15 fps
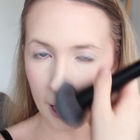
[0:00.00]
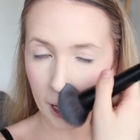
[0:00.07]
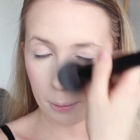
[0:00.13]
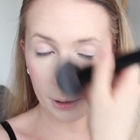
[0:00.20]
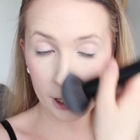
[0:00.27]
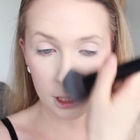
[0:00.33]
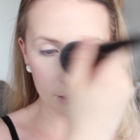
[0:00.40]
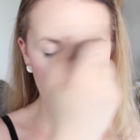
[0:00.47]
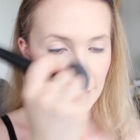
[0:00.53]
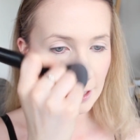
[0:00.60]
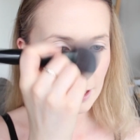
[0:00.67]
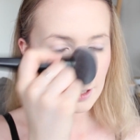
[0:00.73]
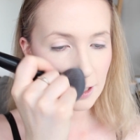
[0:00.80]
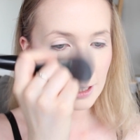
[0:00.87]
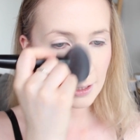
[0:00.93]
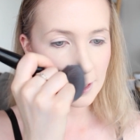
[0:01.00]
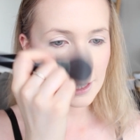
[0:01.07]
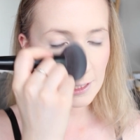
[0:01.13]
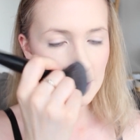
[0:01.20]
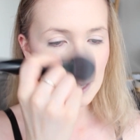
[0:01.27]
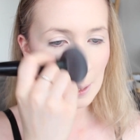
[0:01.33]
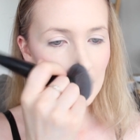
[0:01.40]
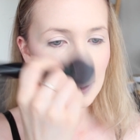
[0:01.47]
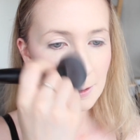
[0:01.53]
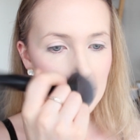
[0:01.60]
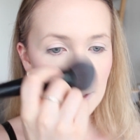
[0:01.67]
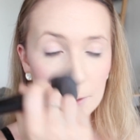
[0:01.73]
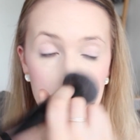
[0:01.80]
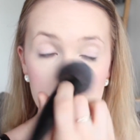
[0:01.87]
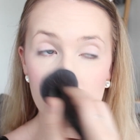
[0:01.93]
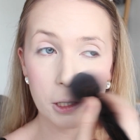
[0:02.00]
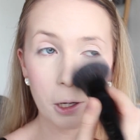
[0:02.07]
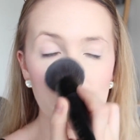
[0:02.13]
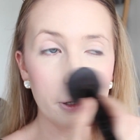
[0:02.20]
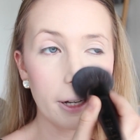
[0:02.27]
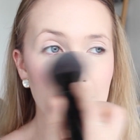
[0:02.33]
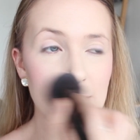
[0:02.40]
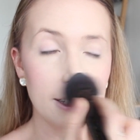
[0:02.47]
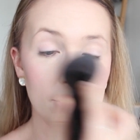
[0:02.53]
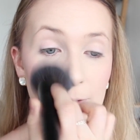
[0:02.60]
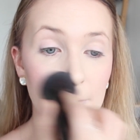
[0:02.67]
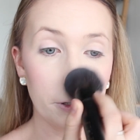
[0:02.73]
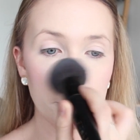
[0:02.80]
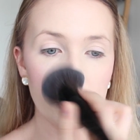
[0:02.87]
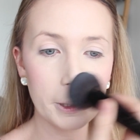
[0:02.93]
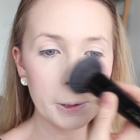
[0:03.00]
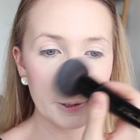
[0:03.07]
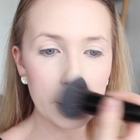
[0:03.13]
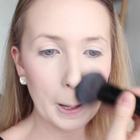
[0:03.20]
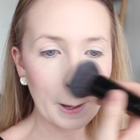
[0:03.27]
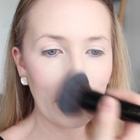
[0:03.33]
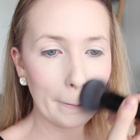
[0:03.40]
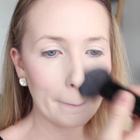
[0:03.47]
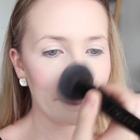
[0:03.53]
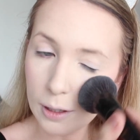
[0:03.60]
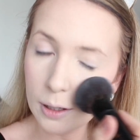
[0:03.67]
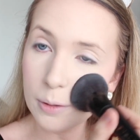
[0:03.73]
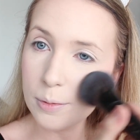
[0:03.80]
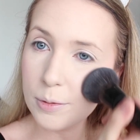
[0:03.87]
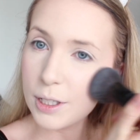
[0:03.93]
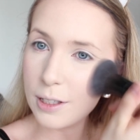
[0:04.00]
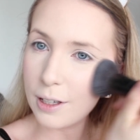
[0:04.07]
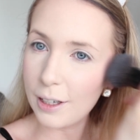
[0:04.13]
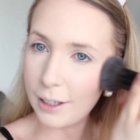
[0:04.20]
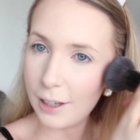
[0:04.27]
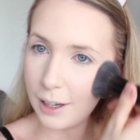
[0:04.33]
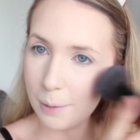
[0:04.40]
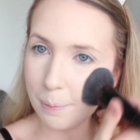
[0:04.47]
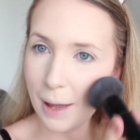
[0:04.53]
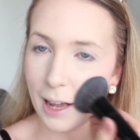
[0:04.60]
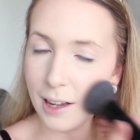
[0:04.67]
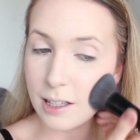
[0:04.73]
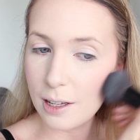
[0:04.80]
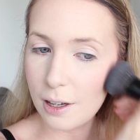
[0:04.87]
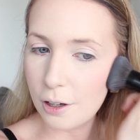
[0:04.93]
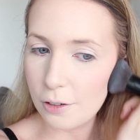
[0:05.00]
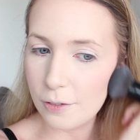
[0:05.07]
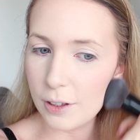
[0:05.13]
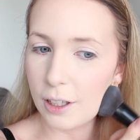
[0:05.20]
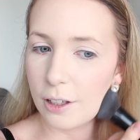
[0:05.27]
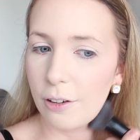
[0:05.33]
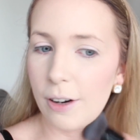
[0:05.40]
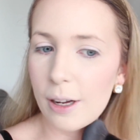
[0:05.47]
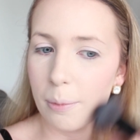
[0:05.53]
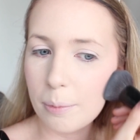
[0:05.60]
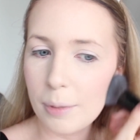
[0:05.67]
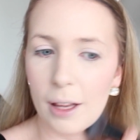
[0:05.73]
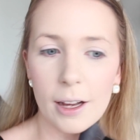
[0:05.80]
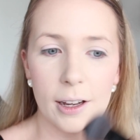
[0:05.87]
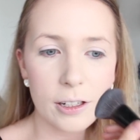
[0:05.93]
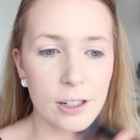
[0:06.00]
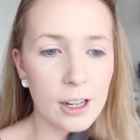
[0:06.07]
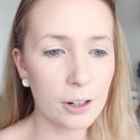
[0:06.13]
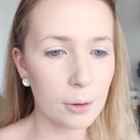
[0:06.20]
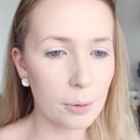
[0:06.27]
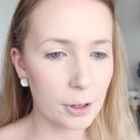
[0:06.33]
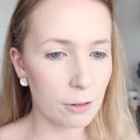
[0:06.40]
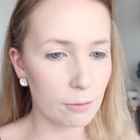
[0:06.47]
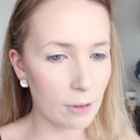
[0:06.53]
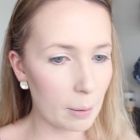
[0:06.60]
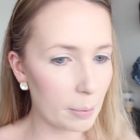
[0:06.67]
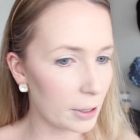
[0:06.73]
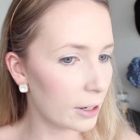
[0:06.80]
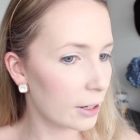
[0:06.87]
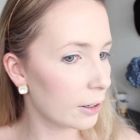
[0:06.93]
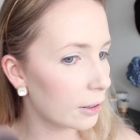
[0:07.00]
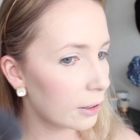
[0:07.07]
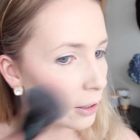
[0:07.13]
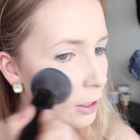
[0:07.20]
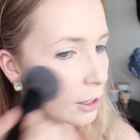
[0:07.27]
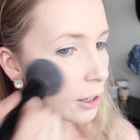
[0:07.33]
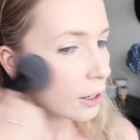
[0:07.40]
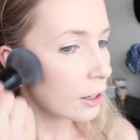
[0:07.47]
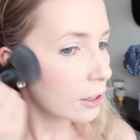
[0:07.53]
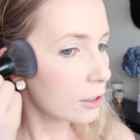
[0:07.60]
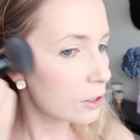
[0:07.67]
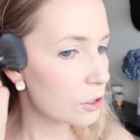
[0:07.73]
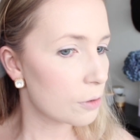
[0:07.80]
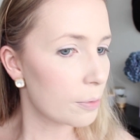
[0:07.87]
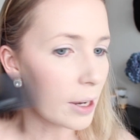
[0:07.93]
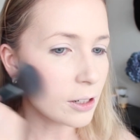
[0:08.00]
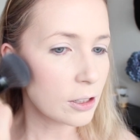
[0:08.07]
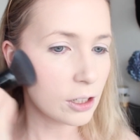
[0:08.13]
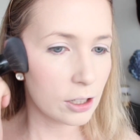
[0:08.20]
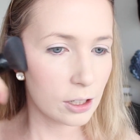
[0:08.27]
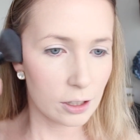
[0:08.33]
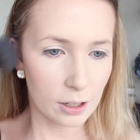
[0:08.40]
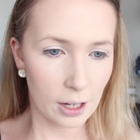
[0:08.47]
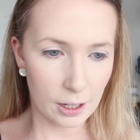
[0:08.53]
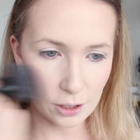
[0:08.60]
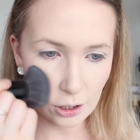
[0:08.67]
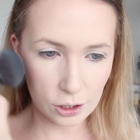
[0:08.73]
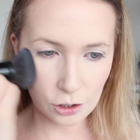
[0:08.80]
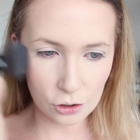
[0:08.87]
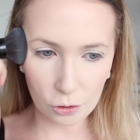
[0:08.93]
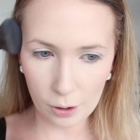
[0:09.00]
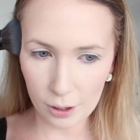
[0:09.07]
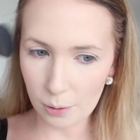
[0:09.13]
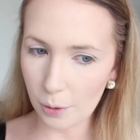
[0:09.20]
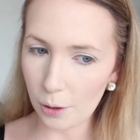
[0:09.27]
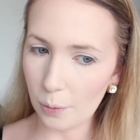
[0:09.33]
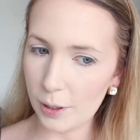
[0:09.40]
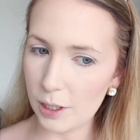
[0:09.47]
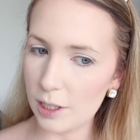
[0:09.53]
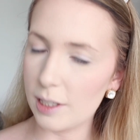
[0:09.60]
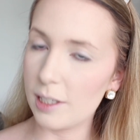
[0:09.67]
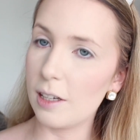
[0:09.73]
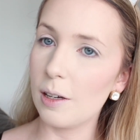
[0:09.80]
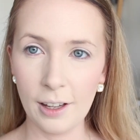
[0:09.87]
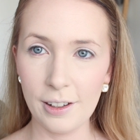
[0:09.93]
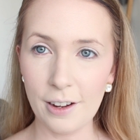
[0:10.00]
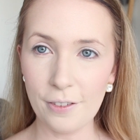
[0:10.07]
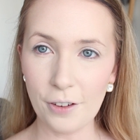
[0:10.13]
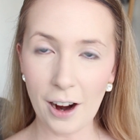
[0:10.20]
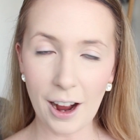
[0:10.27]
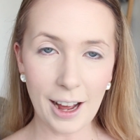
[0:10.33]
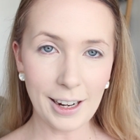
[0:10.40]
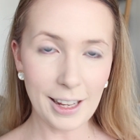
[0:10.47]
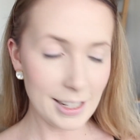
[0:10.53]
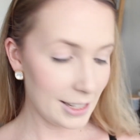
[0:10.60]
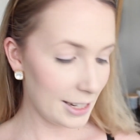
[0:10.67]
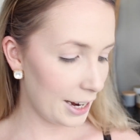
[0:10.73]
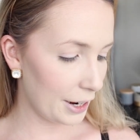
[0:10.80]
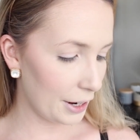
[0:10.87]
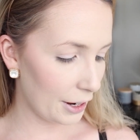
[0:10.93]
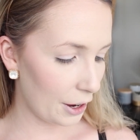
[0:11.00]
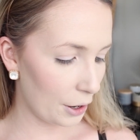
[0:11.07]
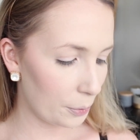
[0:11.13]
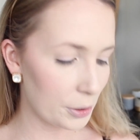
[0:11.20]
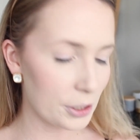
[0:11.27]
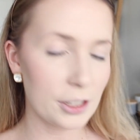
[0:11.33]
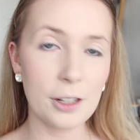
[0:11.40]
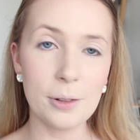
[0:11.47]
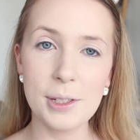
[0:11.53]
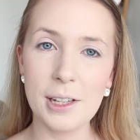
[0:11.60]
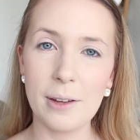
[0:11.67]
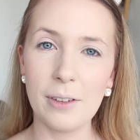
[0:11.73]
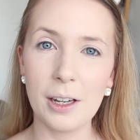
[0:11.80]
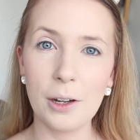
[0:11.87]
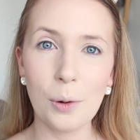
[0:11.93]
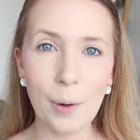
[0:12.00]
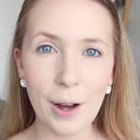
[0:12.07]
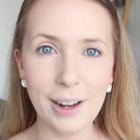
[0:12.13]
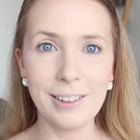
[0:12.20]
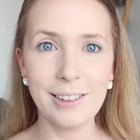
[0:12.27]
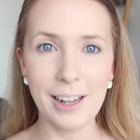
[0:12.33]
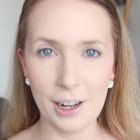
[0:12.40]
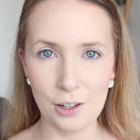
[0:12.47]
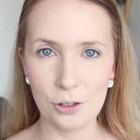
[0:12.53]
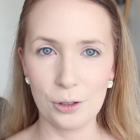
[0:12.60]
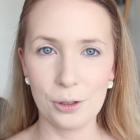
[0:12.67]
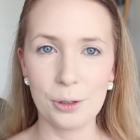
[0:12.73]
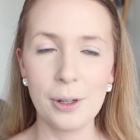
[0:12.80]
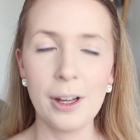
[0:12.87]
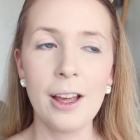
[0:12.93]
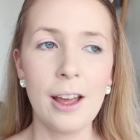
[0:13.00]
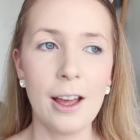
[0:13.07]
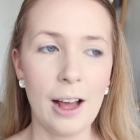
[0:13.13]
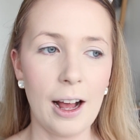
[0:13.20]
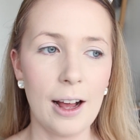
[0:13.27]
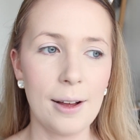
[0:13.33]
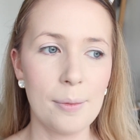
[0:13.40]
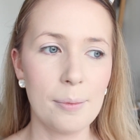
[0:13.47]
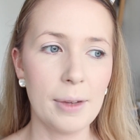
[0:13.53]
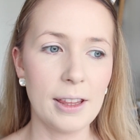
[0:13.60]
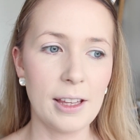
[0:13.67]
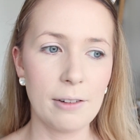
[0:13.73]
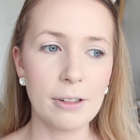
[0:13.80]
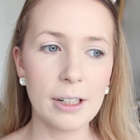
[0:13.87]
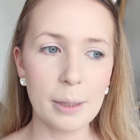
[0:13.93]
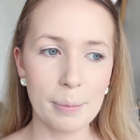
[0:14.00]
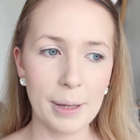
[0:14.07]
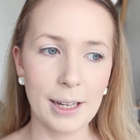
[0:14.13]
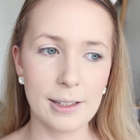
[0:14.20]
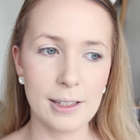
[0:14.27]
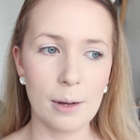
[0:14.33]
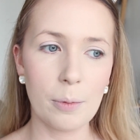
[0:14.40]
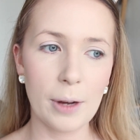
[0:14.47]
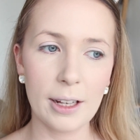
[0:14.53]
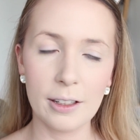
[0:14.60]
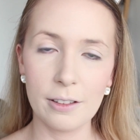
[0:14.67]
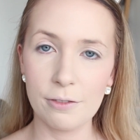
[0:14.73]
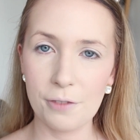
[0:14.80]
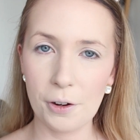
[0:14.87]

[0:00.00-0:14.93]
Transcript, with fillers: airbrushed finish to the skin, so it looks so nice in photos. And I'm just going to kind of pat it over the cream blush. I don't want to rub it in too much and destroy the work we just did. Now for a highlight today, I want to go with something quite natural, but that really picks up well in